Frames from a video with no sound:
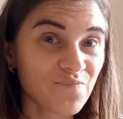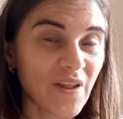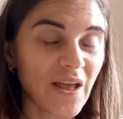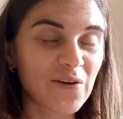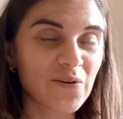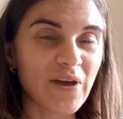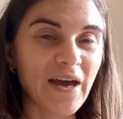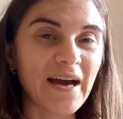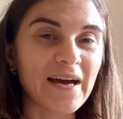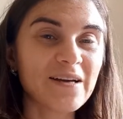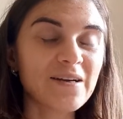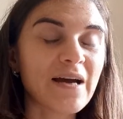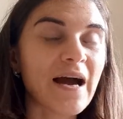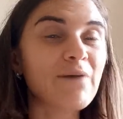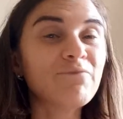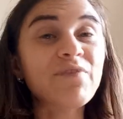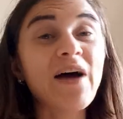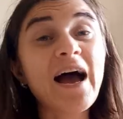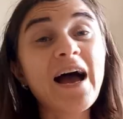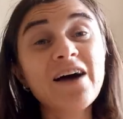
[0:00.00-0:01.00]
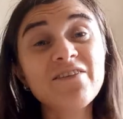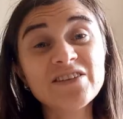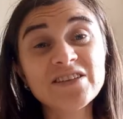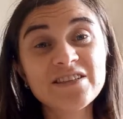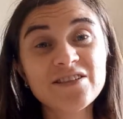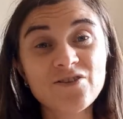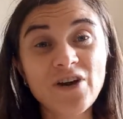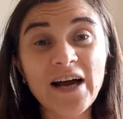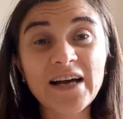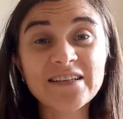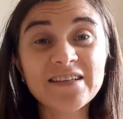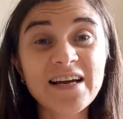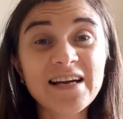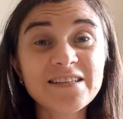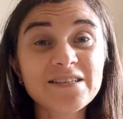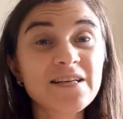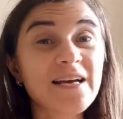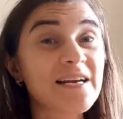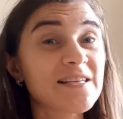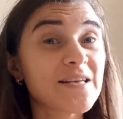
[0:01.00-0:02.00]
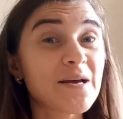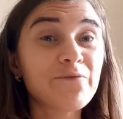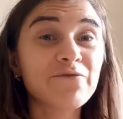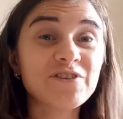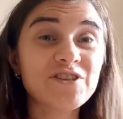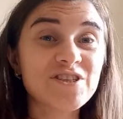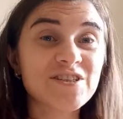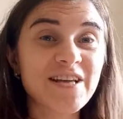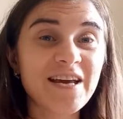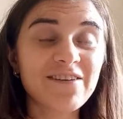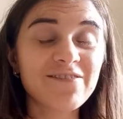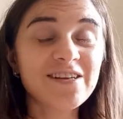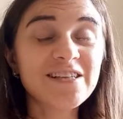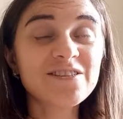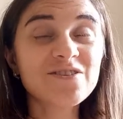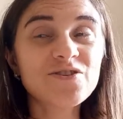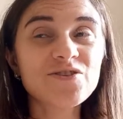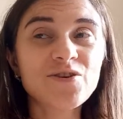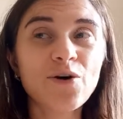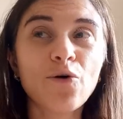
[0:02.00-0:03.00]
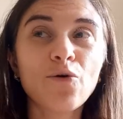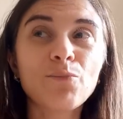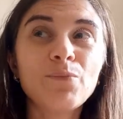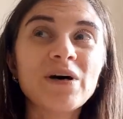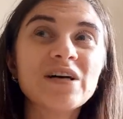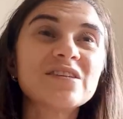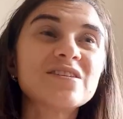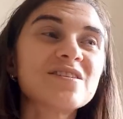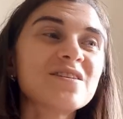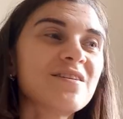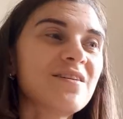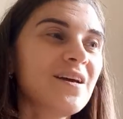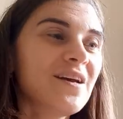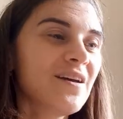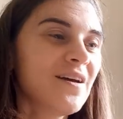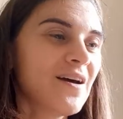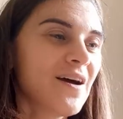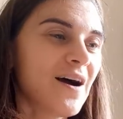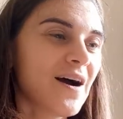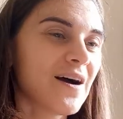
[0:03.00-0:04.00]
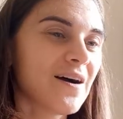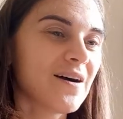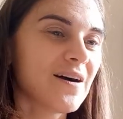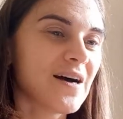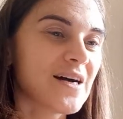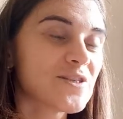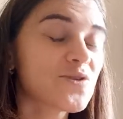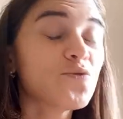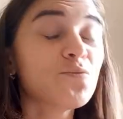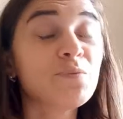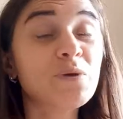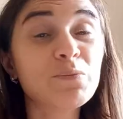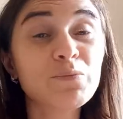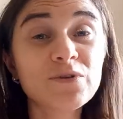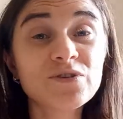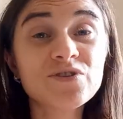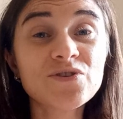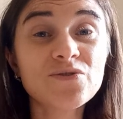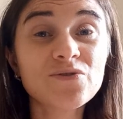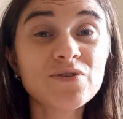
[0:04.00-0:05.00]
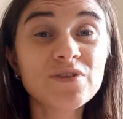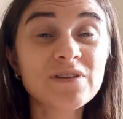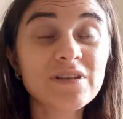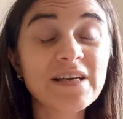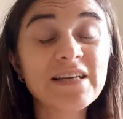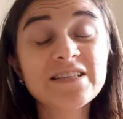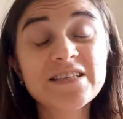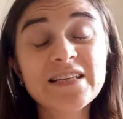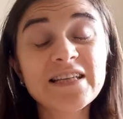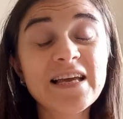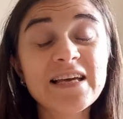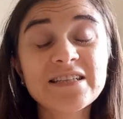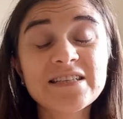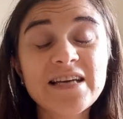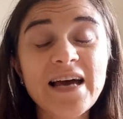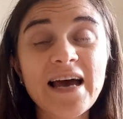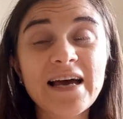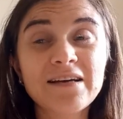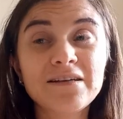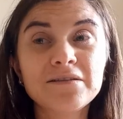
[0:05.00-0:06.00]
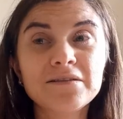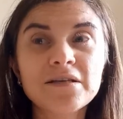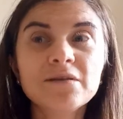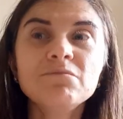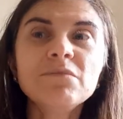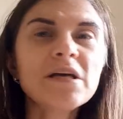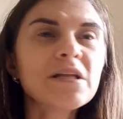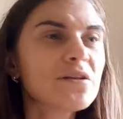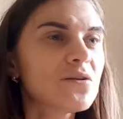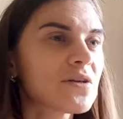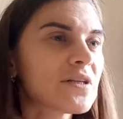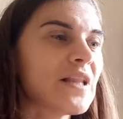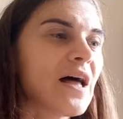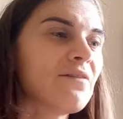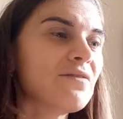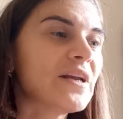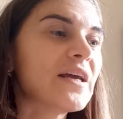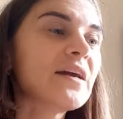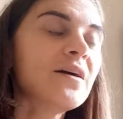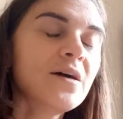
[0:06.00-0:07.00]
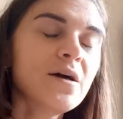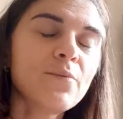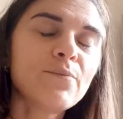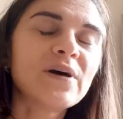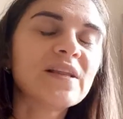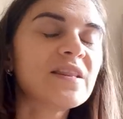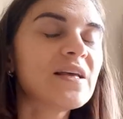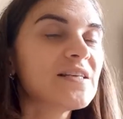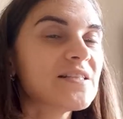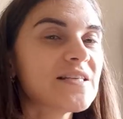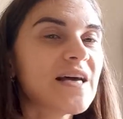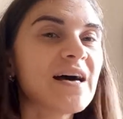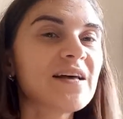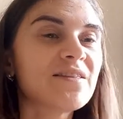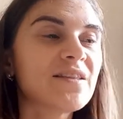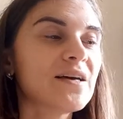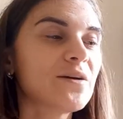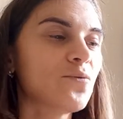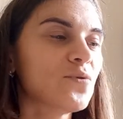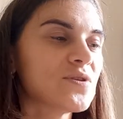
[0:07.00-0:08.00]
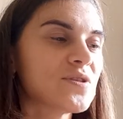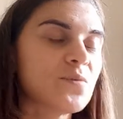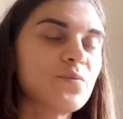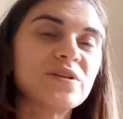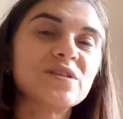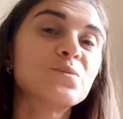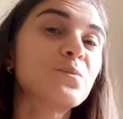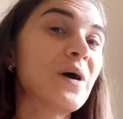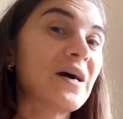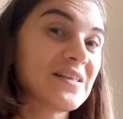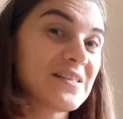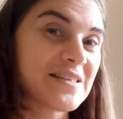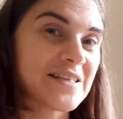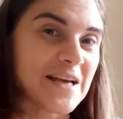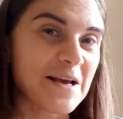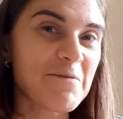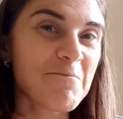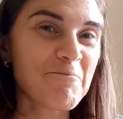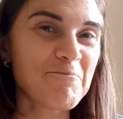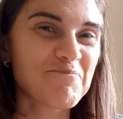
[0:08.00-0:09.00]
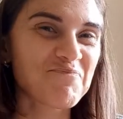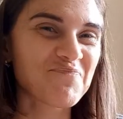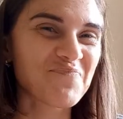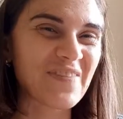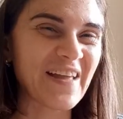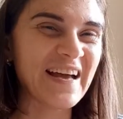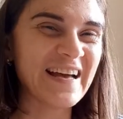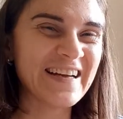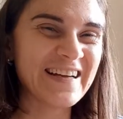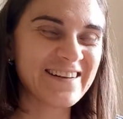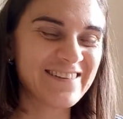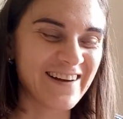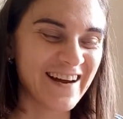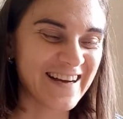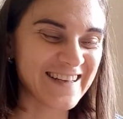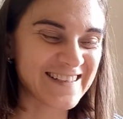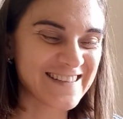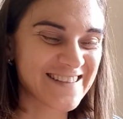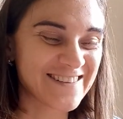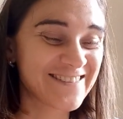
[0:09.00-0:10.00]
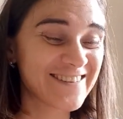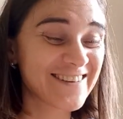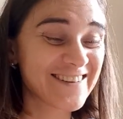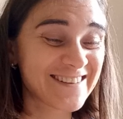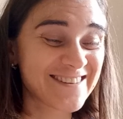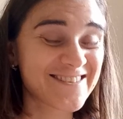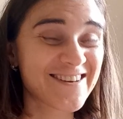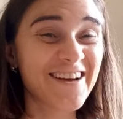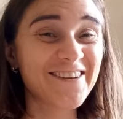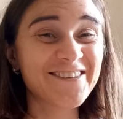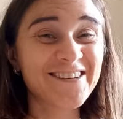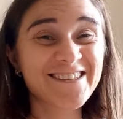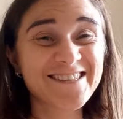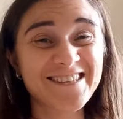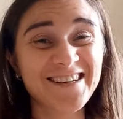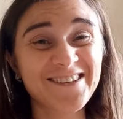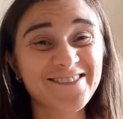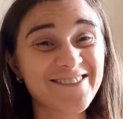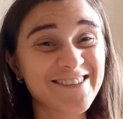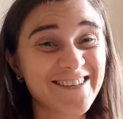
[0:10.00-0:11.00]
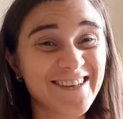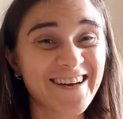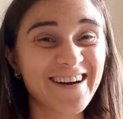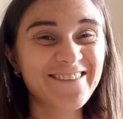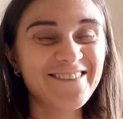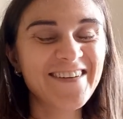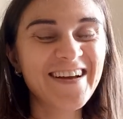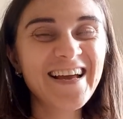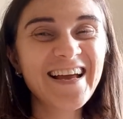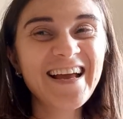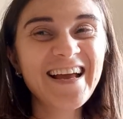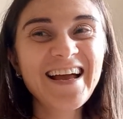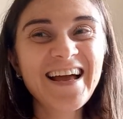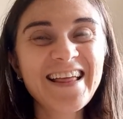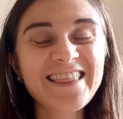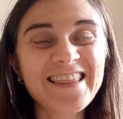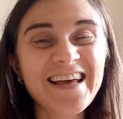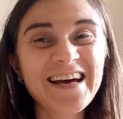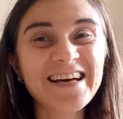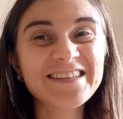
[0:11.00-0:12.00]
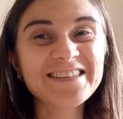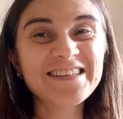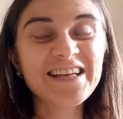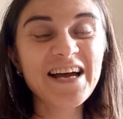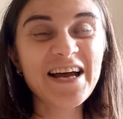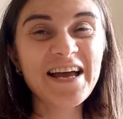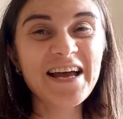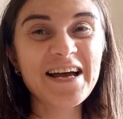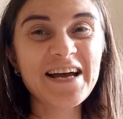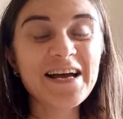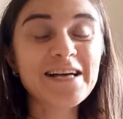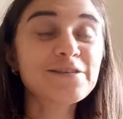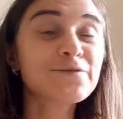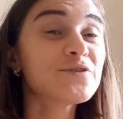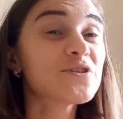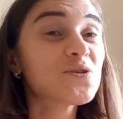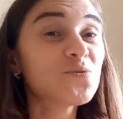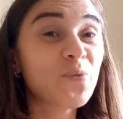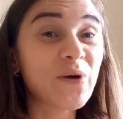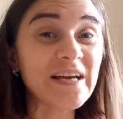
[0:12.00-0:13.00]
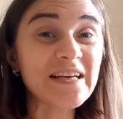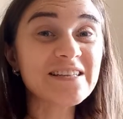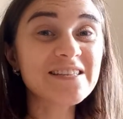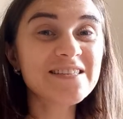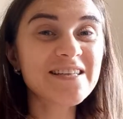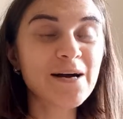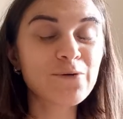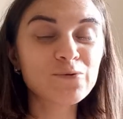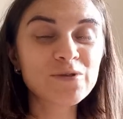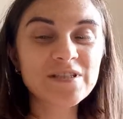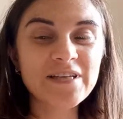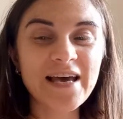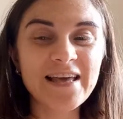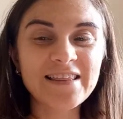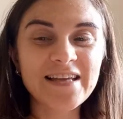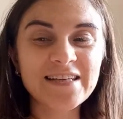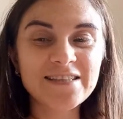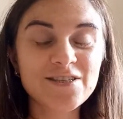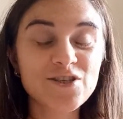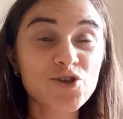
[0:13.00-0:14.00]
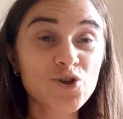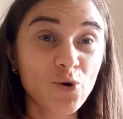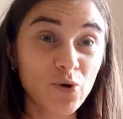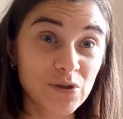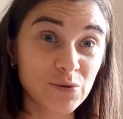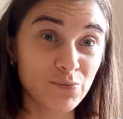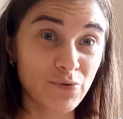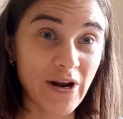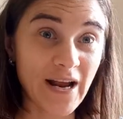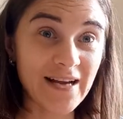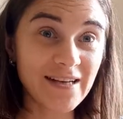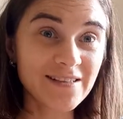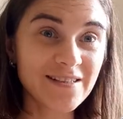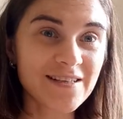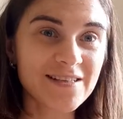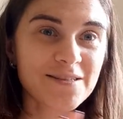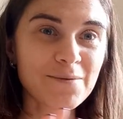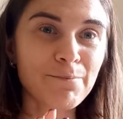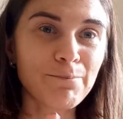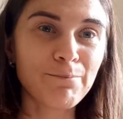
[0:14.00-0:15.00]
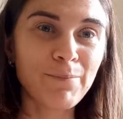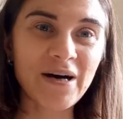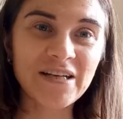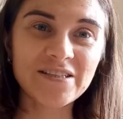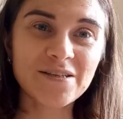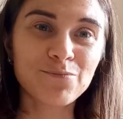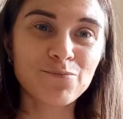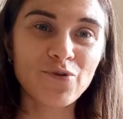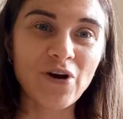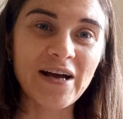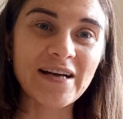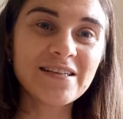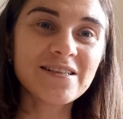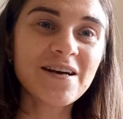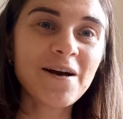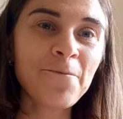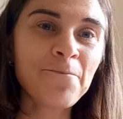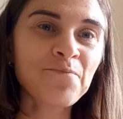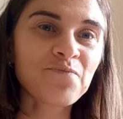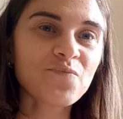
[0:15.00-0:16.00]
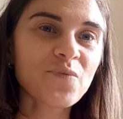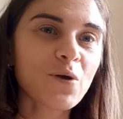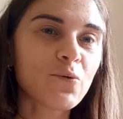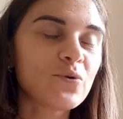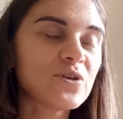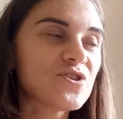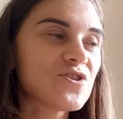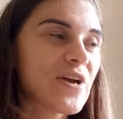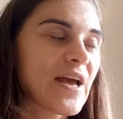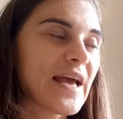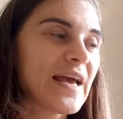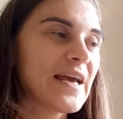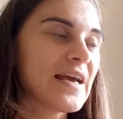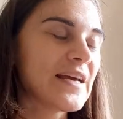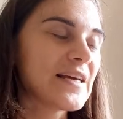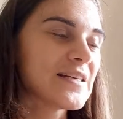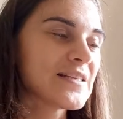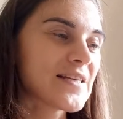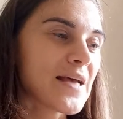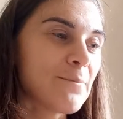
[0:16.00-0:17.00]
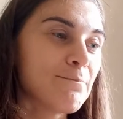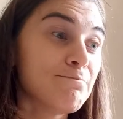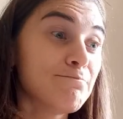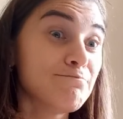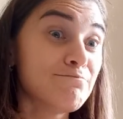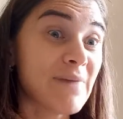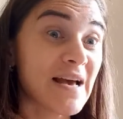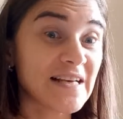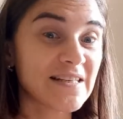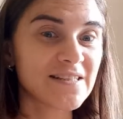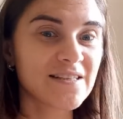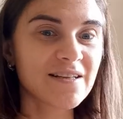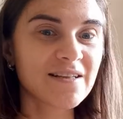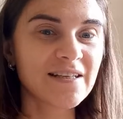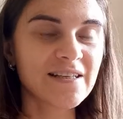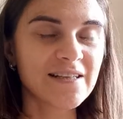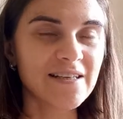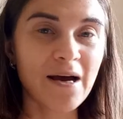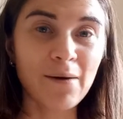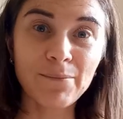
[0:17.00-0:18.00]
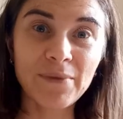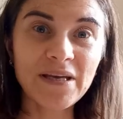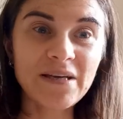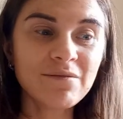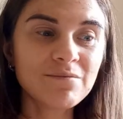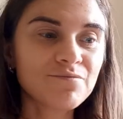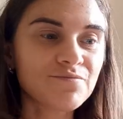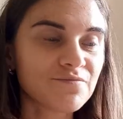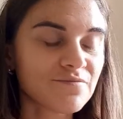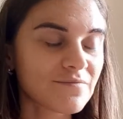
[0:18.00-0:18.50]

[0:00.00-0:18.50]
Okay, I haven't tried that as I'm vegetarian, so but I saw people doing eating it, and it looked lovely, but they said that it was a bit spicy. Right, so you can try for yourself when you come. Then, as for sweets, I would say that shortbread is a butter bread, which is amazingly yummy.